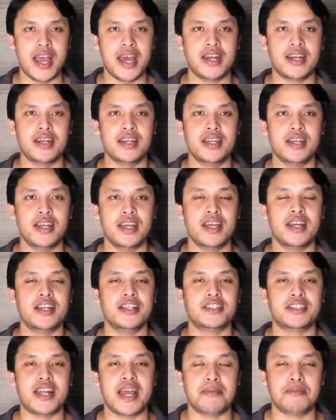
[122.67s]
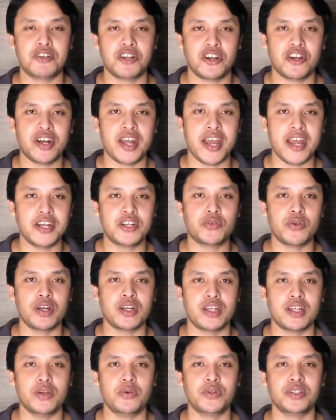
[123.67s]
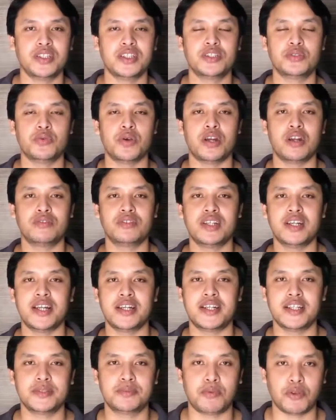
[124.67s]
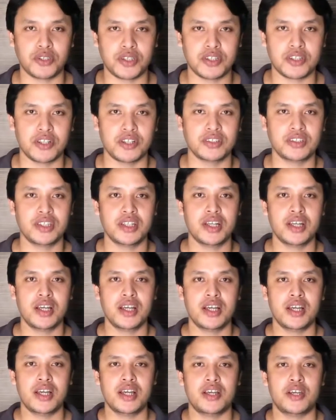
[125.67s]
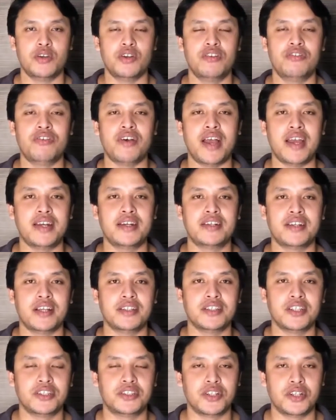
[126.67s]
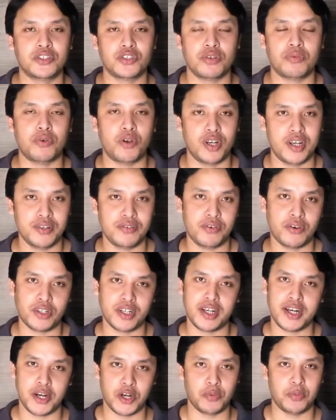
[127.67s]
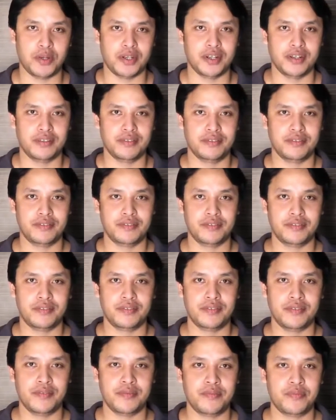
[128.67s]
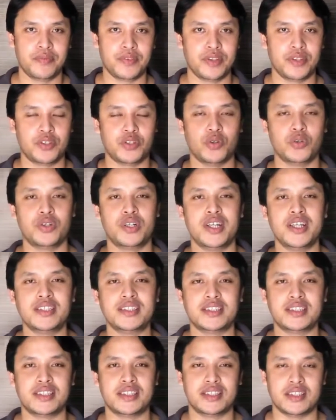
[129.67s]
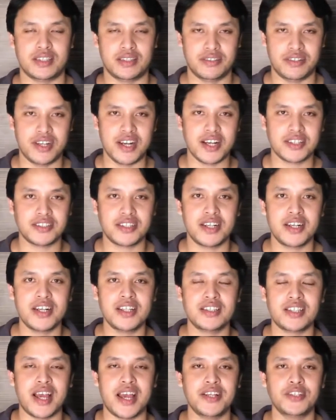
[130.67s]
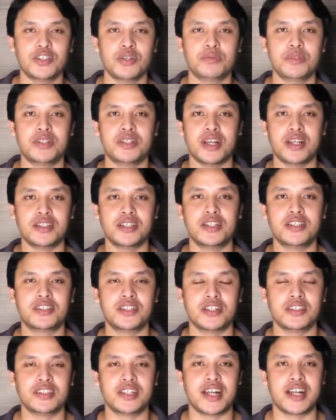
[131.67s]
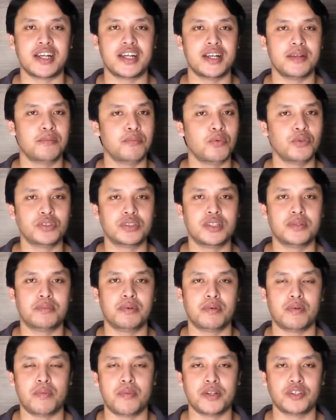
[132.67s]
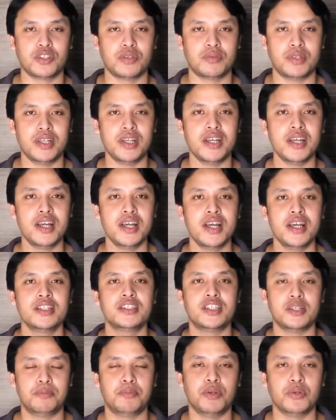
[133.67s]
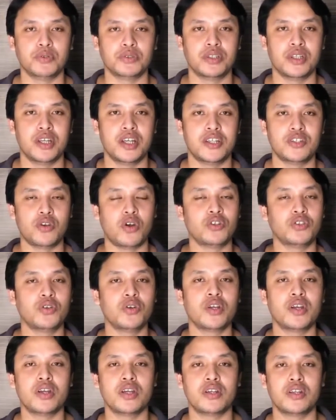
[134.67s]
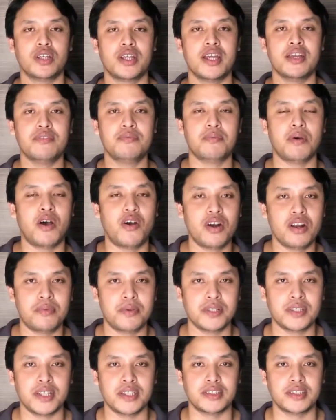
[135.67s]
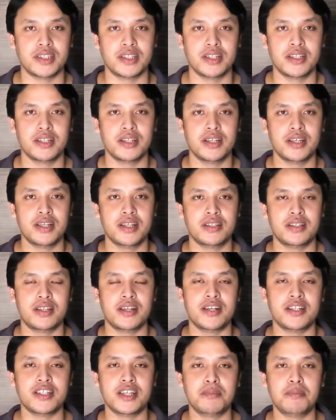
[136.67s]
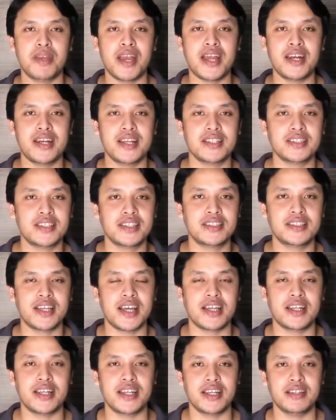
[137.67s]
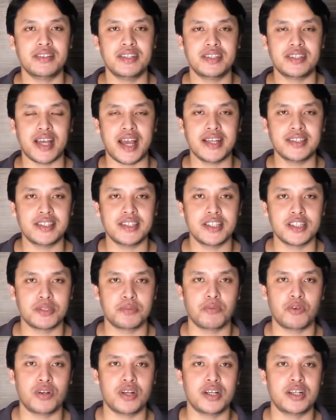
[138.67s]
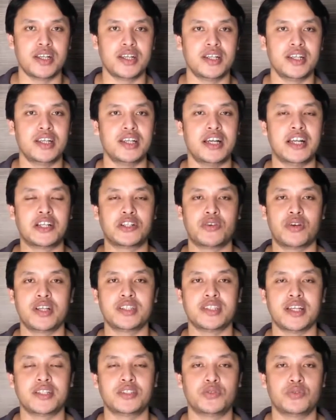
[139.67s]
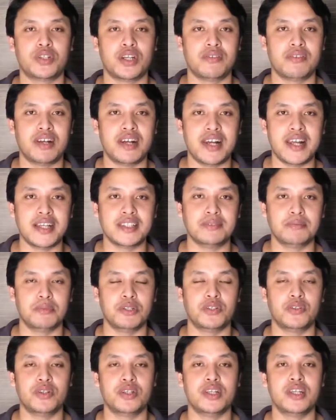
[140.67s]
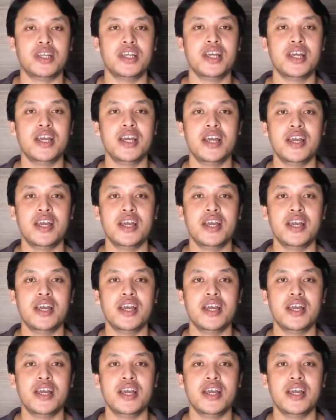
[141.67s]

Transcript: And in Snapdragon 820, which is one of the latest processors, you will find transistors of only 14 nanometer. So this reduction in the size of the transistors greatly boosts the performance of the CPUs. It also gives power efficiency. The reason behind this is that if the size is smaller, then the electronics has to travel less between the